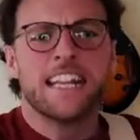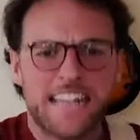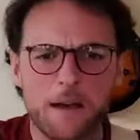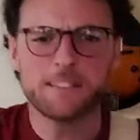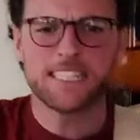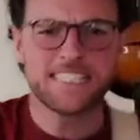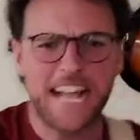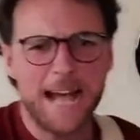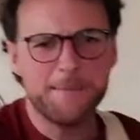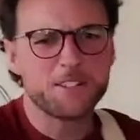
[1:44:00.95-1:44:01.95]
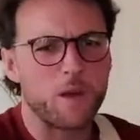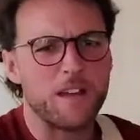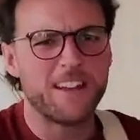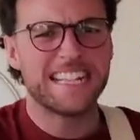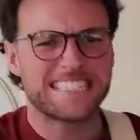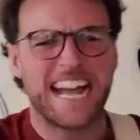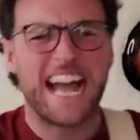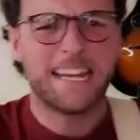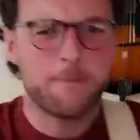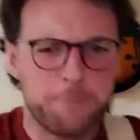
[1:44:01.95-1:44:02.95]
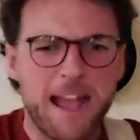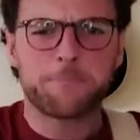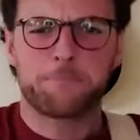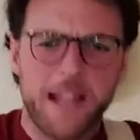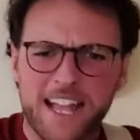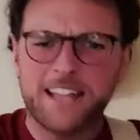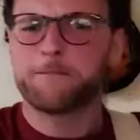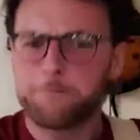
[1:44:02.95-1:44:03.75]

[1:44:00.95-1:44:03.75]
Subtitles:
Now is the time to swivel and dine and break bread.